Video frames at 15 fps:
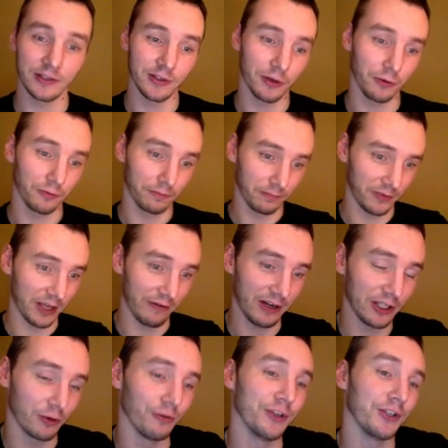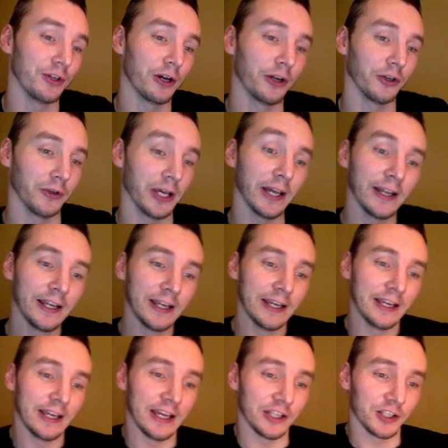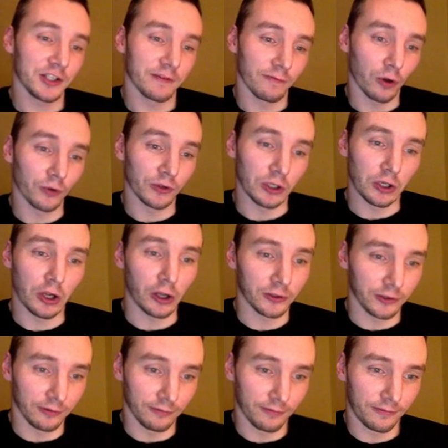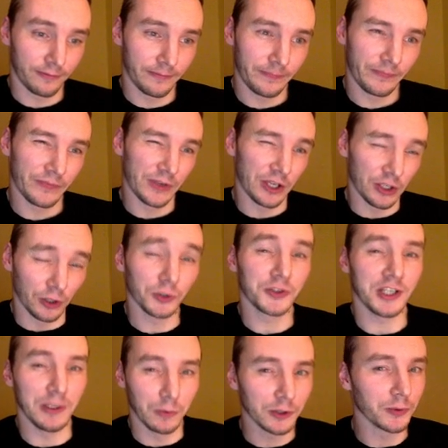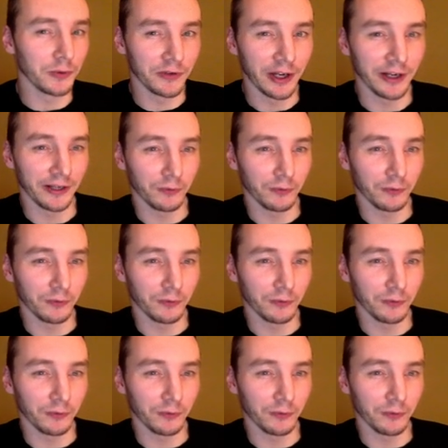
no theoretical reason you can't do that. It just involves a lot of. You'll see once we've done it